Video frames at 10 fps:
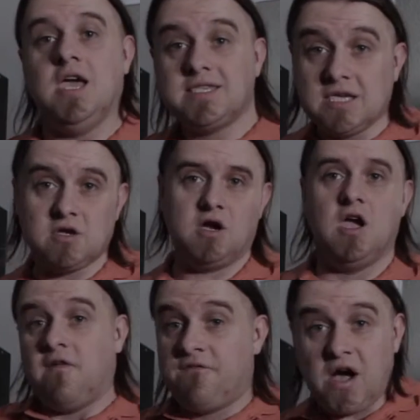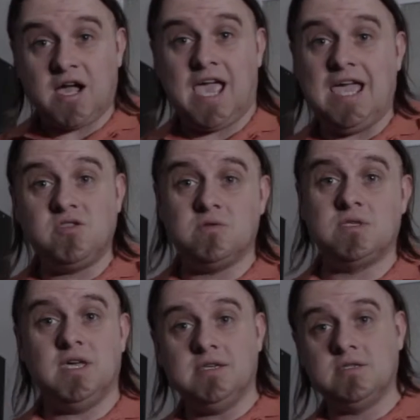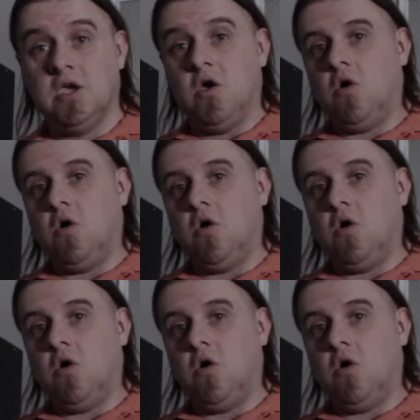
It's either, fuck, I hate those things,